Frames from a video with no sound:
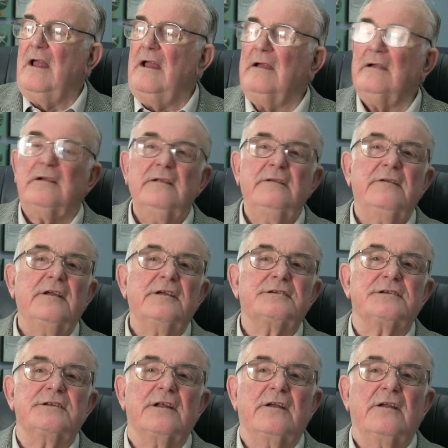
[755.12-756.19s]
Air
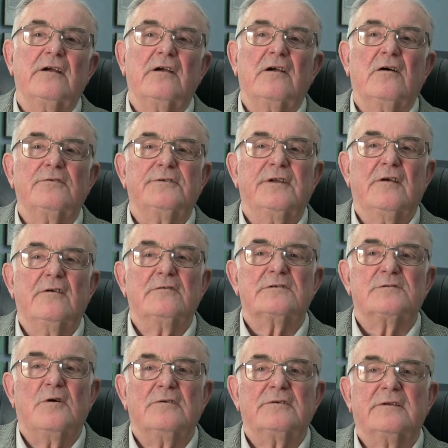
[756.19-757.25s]
conditioning and God
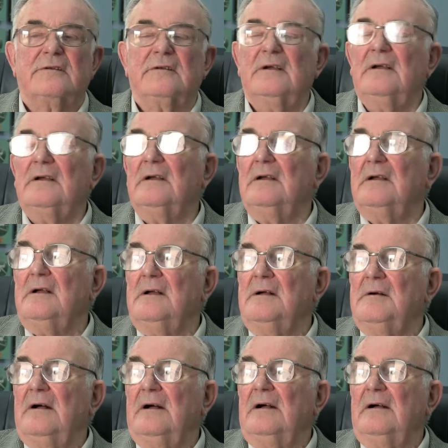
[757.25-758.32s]
knows what.
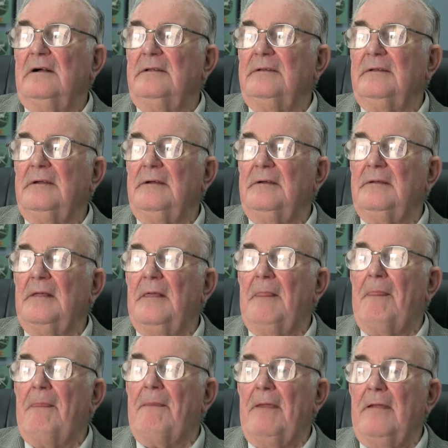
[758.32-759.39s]
And
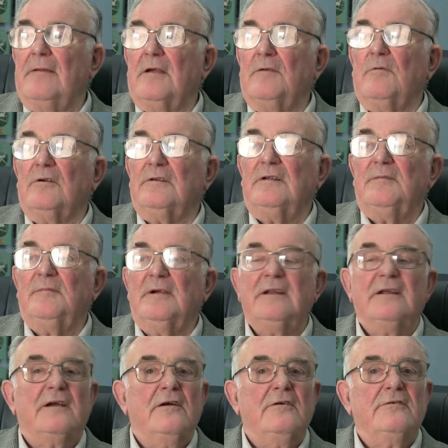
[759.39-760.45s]
then they wanted me
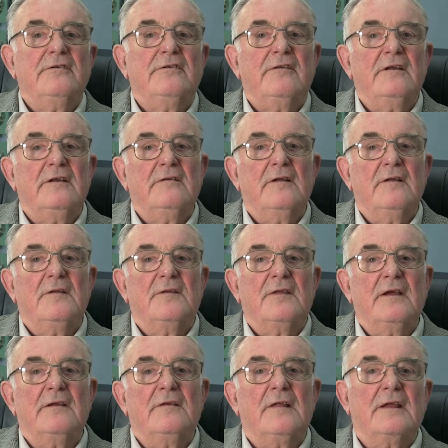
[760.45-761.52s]
to go to see.
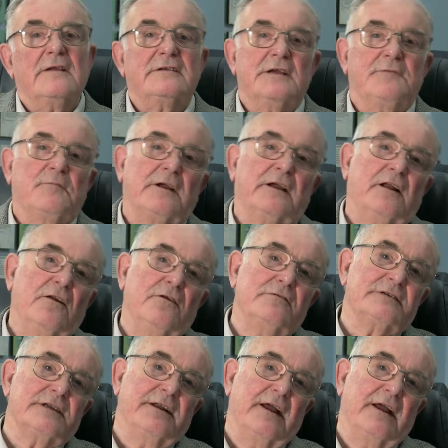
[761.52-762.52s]
They said we're closing